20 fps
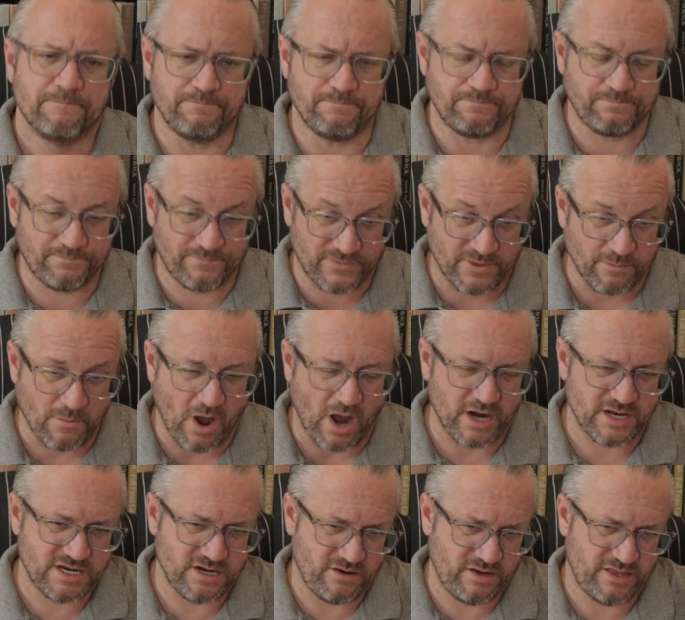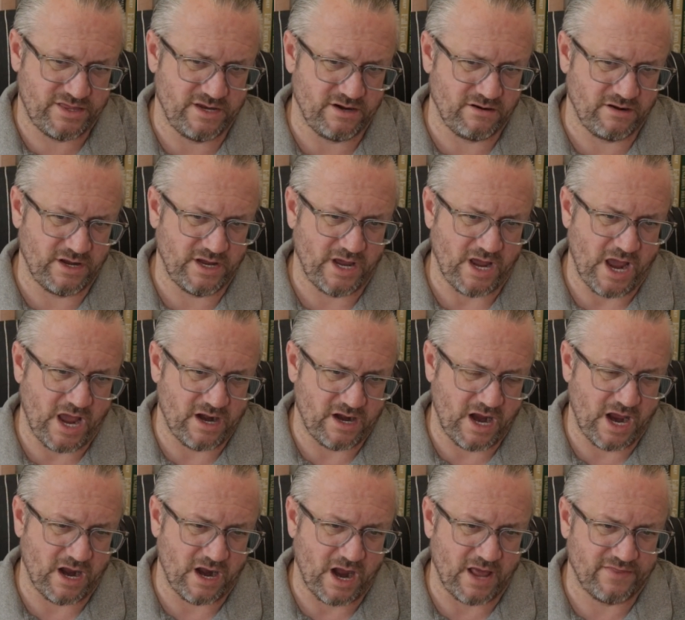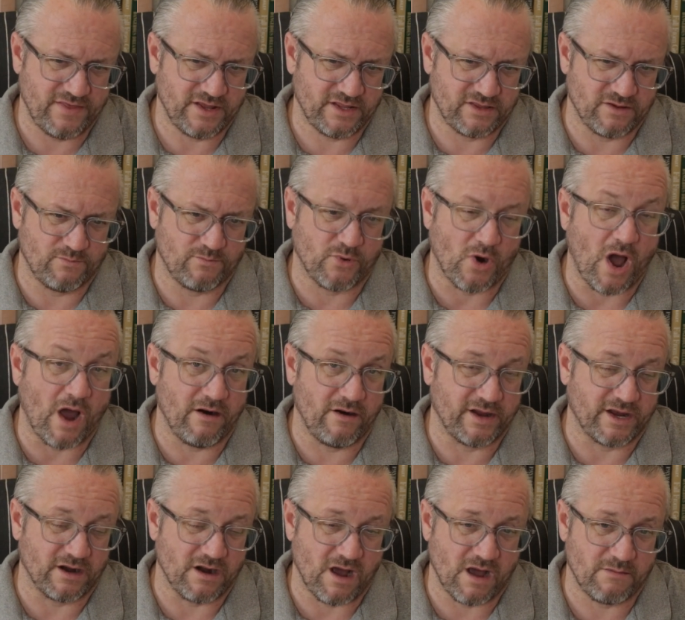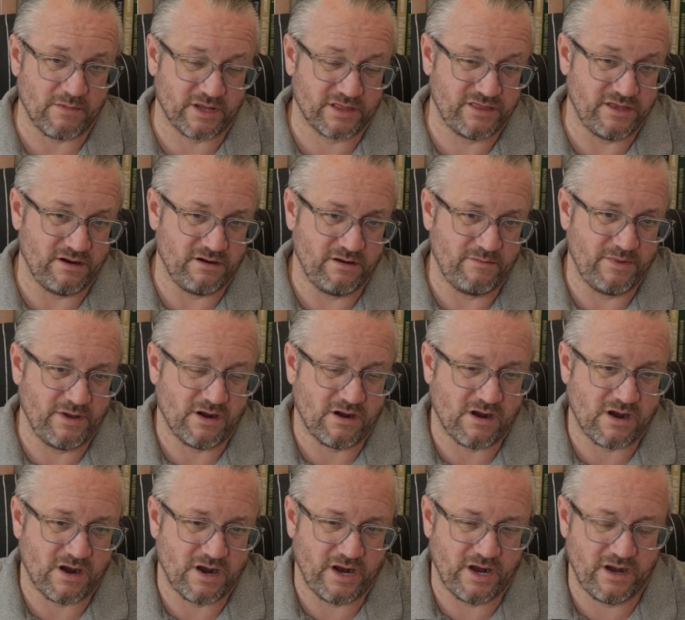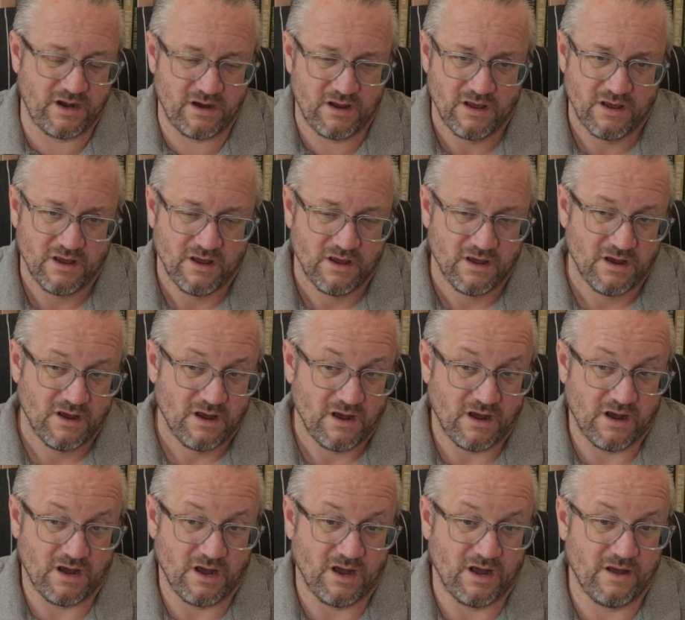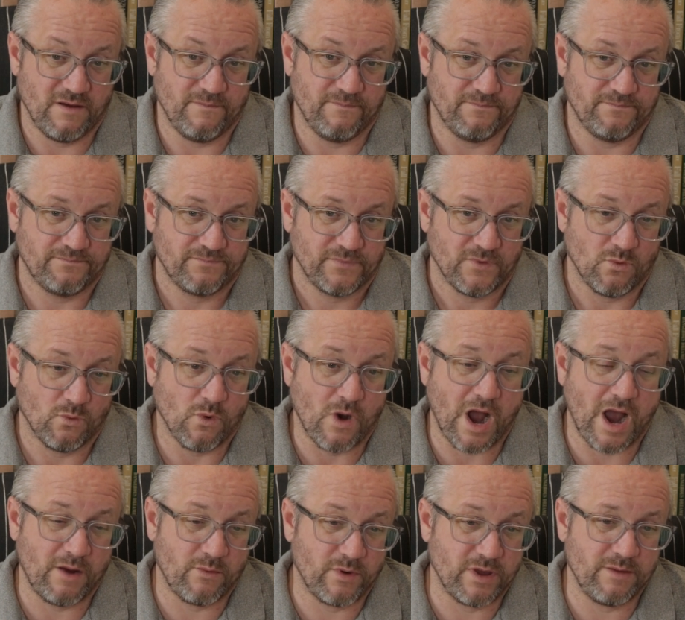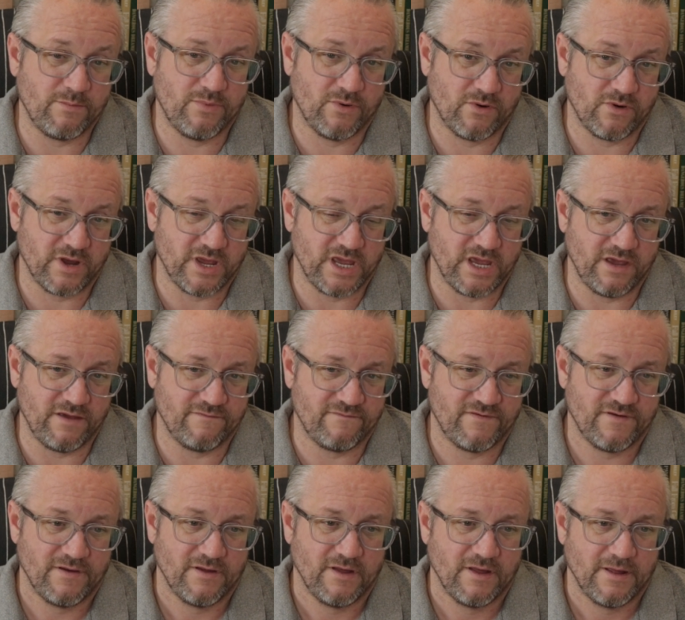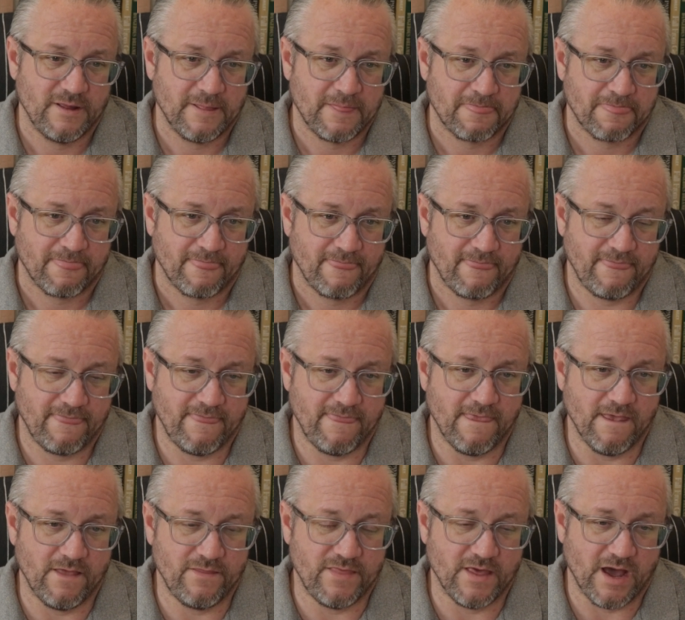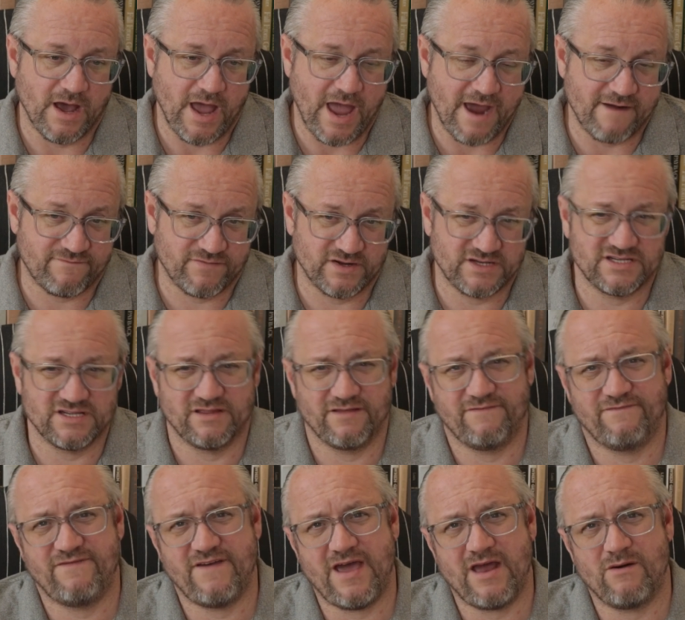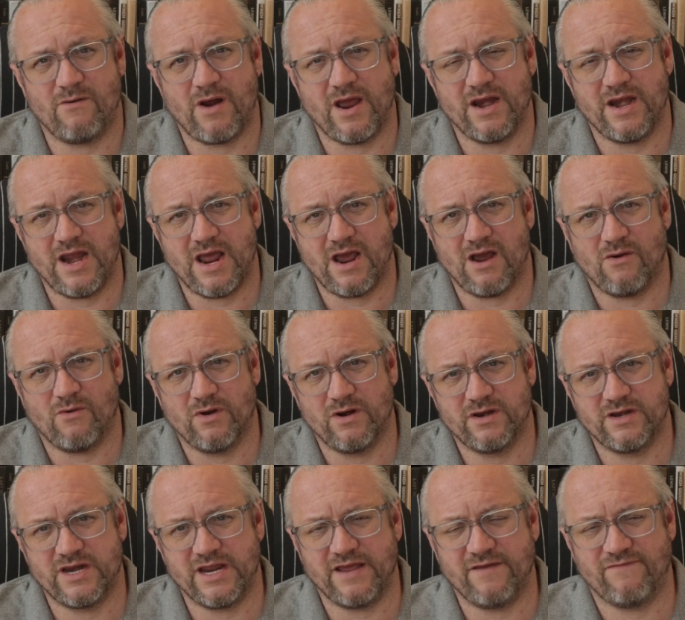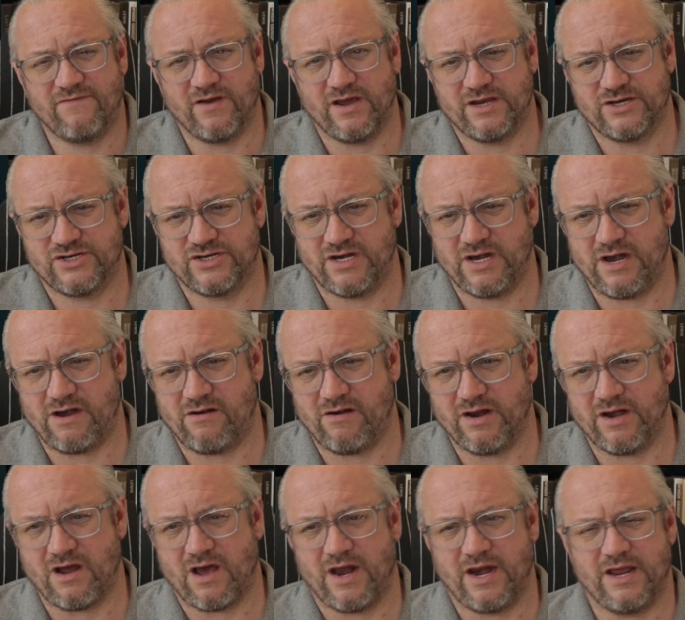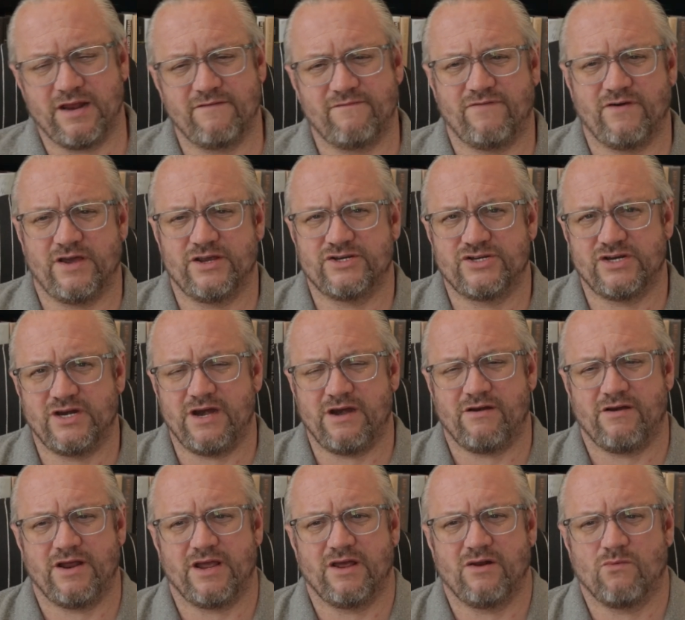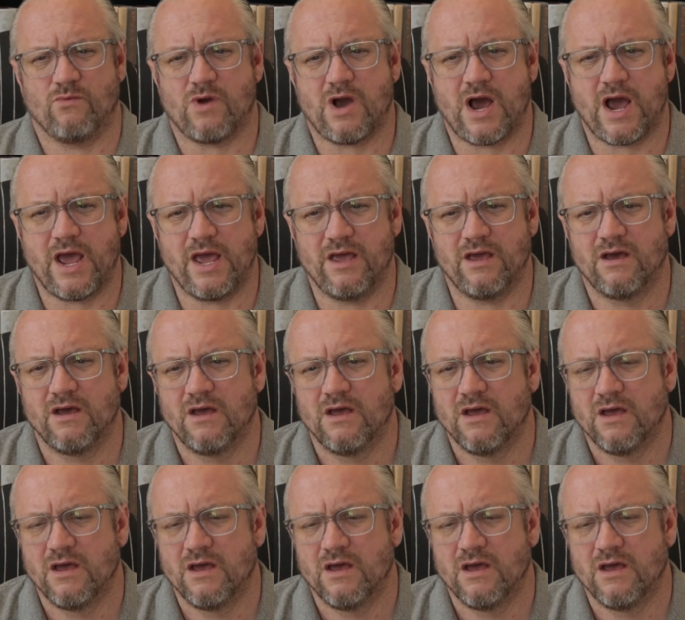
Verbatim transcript: the monetary theory and I think the broader economic theory behind why we believe the efforts of the Fed right now are deflationary, not inflationary, and why